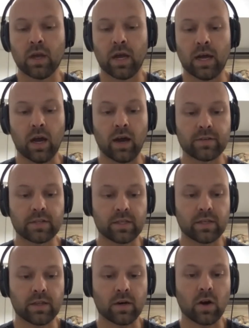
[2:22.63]

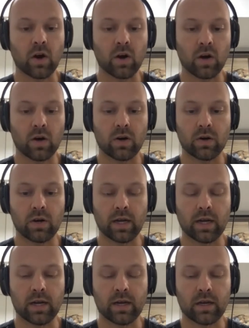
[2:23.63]
Obviously, there
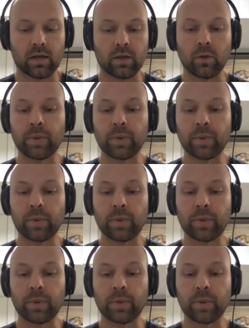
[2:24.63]
are